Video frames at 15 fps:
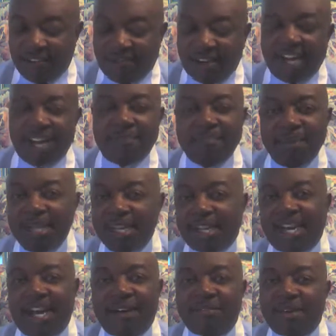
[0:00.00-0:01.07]
I find many
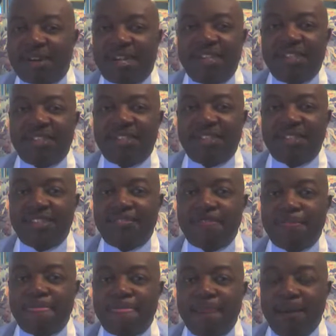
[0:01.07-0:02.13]
congregations,
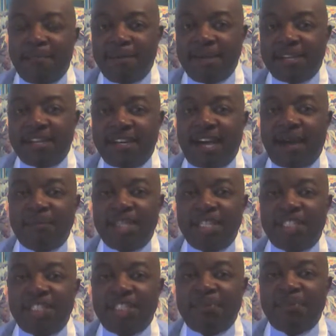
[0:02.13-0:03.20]
many
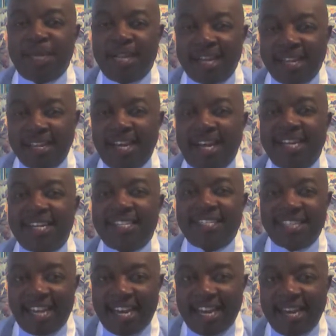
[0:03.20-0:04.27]
denominations spend a lot of
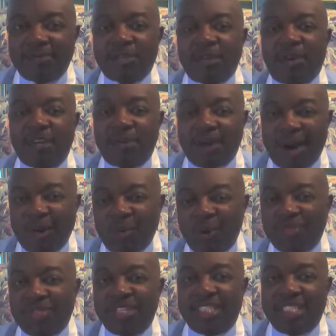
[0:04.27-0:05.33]
time talking about
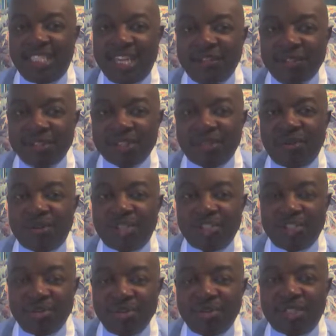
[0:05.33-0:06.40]
what the devil is going to
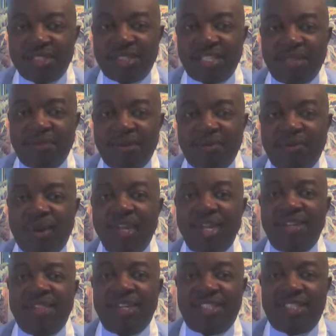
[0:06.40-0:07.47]
do to them and what
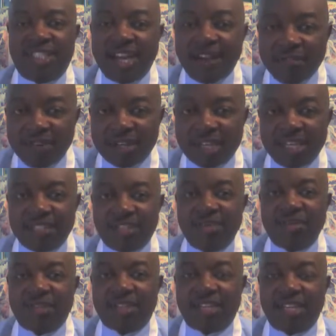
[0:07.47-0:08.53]
the devil can
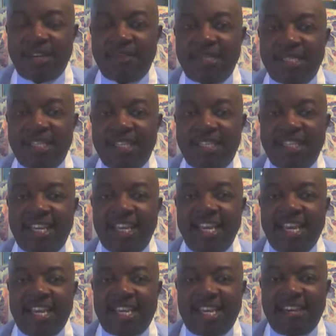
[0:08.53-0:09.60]
do to them, and then they
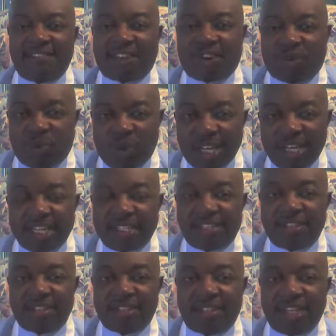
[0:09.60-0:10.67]
give credit
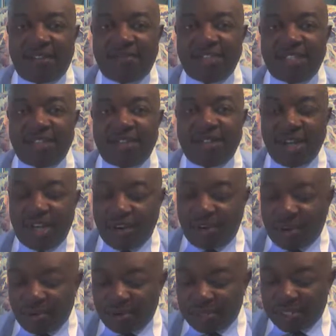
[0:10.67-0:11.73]
to the devil. You know,
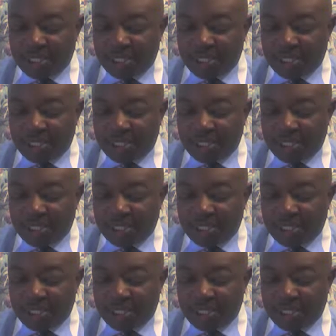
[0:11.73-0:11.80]
oh,